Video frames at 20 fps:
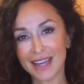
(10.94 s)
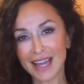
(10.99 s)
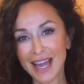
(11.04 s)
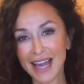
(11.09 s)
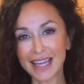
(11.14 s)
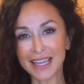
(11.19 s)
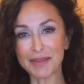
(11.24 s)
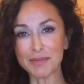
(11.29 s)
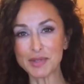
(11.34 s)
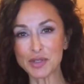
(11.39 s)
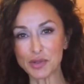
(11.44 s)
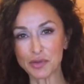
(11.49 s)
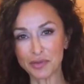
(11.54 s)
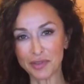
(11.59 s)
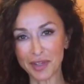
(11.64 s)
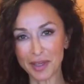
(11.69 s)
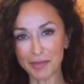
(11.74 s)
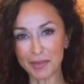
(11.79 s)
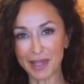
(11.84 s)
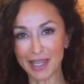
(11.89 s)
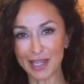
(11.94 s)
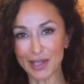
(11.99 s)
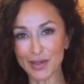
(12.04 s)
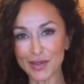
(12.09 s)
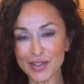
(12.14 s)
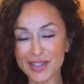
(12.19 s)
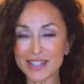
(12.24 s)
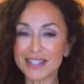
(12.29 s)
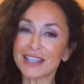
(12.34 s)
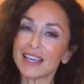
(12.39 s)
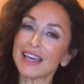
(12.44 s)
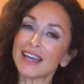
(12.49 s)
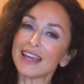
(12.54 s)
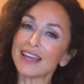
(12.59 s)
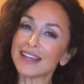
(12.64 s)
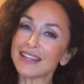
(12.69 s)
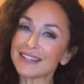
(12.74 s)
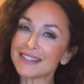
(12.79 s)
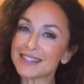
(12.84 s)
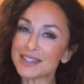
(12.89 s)
Hi, I'm Sofia Milos,
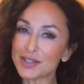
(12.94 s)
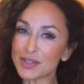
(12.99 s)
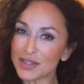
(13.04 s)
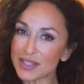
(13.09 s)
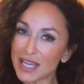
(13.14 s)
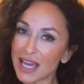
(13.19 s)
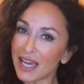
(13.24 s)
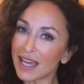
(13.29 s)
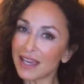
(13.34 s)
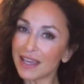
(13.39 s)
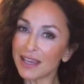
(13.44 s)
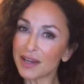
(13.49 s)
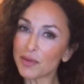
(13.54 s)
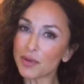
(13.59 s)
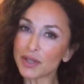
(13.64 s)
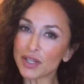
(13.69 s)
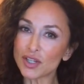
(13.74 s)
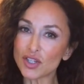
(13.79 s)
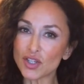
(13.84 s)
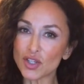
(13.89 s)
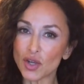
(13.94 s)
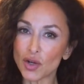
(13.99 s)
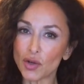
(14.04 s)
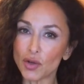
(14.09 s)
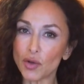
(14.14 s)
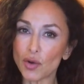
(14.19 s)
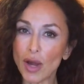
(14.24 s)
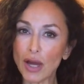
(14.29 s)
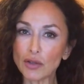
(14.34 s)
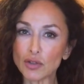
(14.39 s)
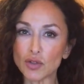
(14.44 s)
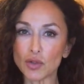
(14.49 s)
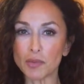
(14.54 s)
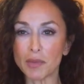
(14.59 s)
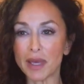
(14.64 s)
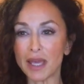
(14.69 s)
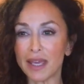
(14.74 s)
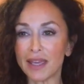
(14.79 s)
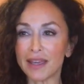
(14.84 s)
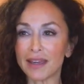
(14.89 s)
and today I want to show you how to
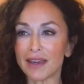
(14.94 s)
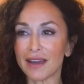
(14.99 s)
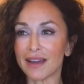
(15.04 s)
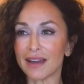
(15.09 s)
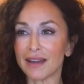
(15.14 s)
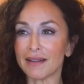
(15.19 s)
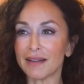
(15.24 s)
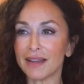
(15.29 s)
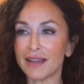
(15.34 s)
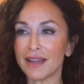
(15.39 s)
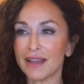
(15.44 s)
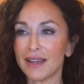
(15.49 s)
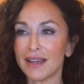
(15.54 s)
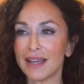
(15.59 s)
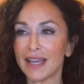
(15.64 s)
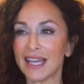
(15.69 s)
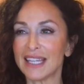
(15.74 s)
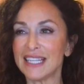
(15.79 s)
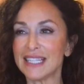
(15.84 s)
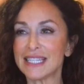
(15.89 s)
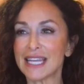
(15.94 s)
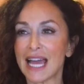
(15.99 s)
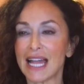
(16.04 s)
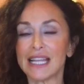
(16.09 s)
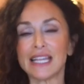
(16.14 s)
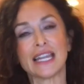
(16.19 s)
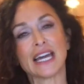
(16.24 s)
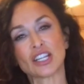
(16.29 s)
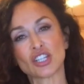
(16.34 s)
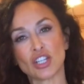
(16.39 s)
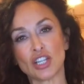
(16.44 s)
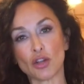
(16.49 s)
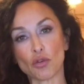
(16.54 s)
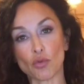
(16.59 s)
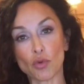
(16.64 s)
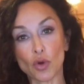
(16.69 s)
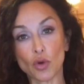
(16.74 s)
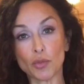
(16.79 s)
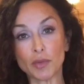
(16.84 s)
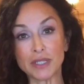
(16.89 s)
make an Italian, actually a
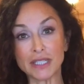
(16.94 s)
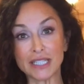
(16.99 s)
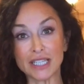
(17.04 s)
Roman